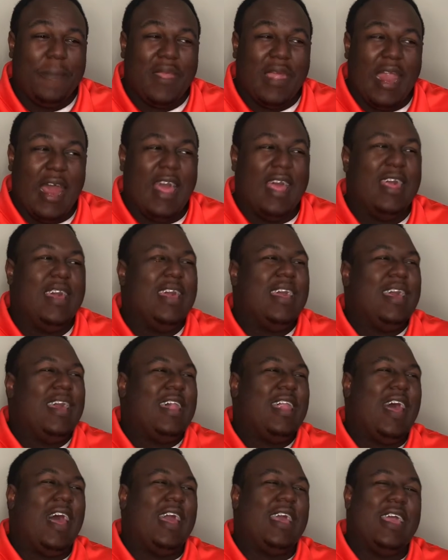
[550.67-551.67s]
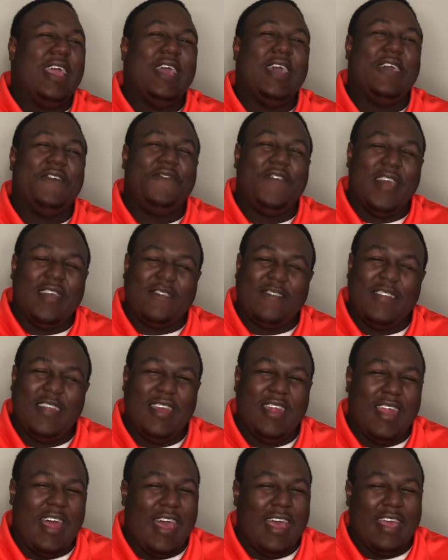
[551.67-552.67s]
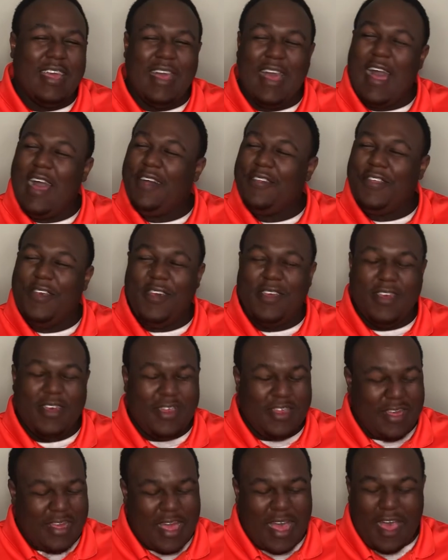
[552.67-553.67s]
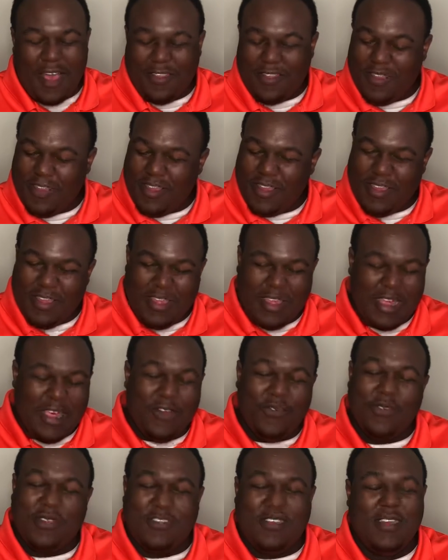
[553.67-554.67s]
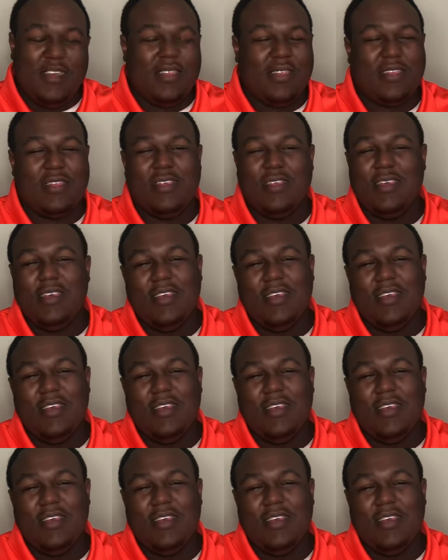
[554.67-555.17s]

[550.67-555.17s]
Like it eventually, like it was just.